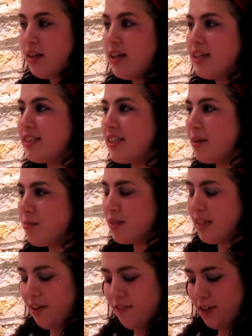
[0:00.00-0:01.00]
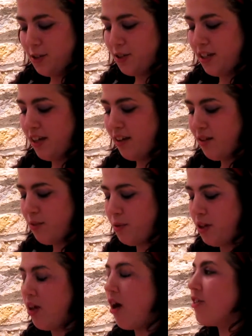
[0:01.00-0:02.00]
It seems that eventually we
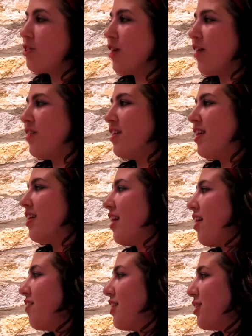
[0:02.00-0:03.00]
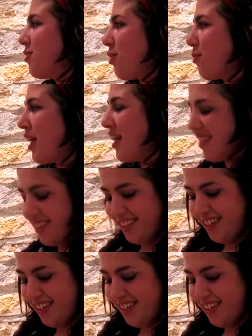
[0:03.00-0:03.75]
will all travel in and out of these doorways.